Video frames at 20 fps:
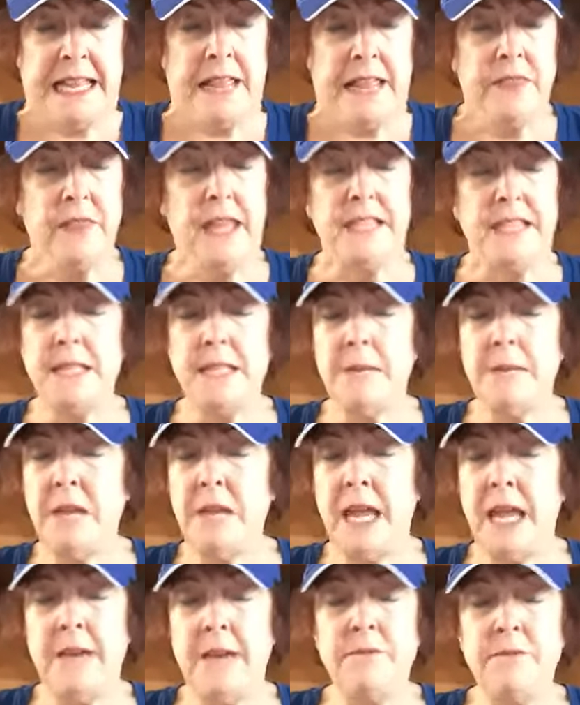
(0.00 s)
They seemed to
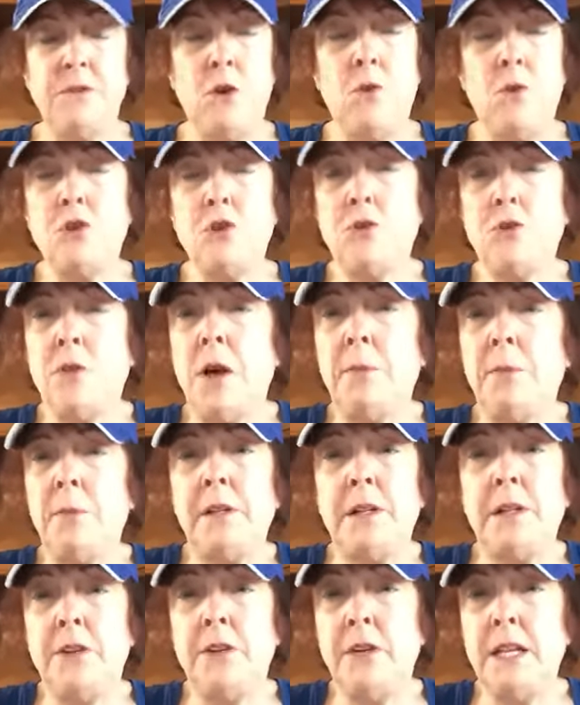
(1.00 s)
have no trouble
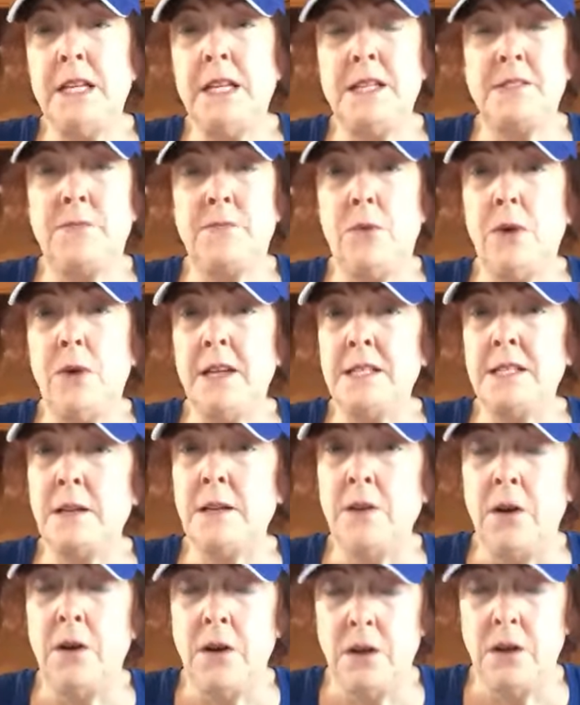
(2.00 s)
hearing his voice at
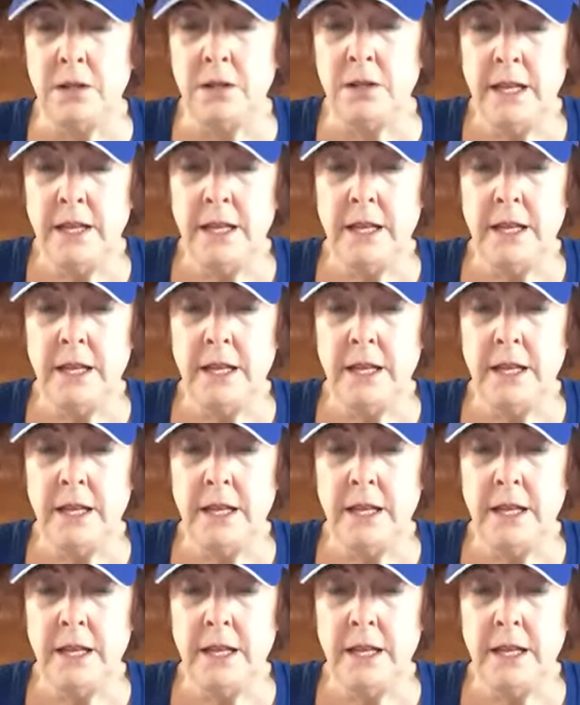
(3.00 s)
all,